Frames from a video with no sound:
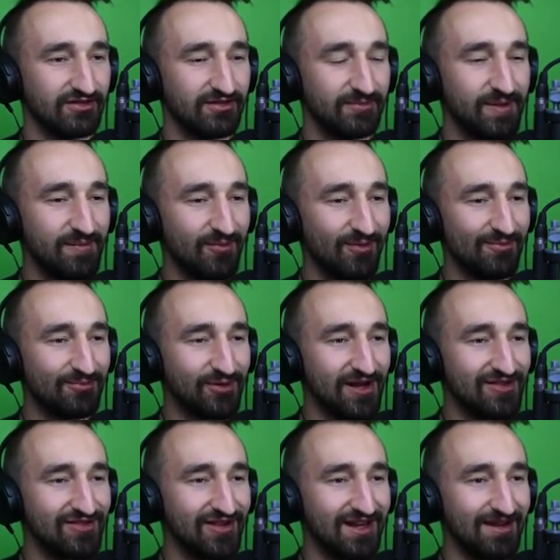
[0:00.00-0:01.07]
The people in
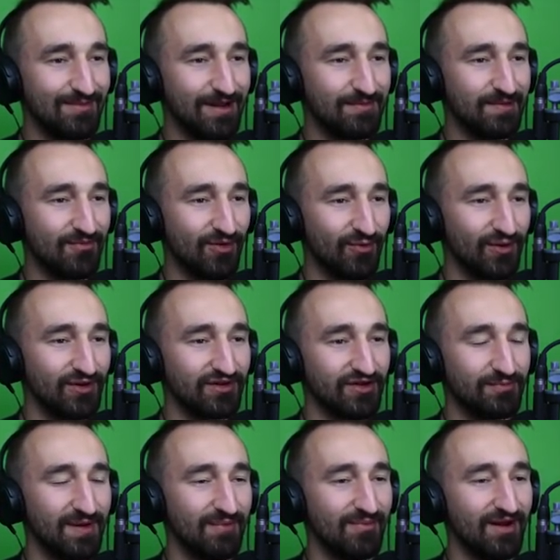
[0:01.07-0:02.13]
Bread City might be more willing to
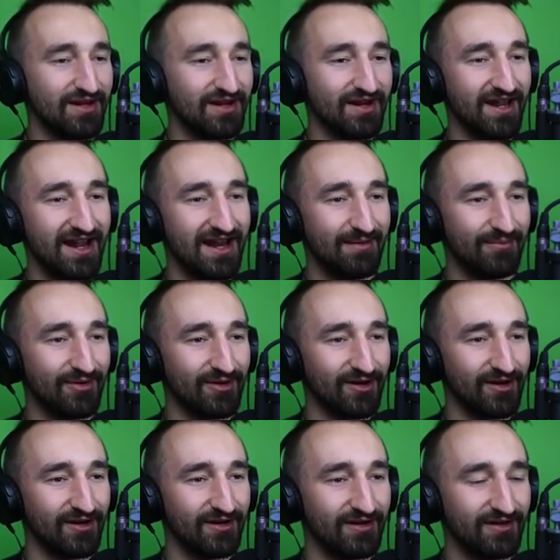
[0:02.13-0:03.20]
spend money on a
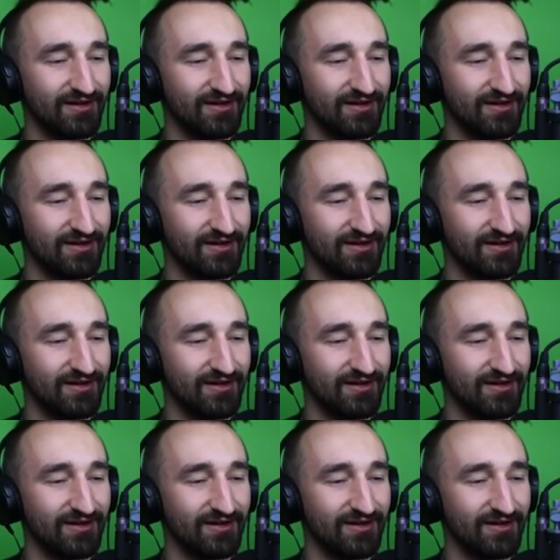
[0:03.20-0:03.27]
hamburger.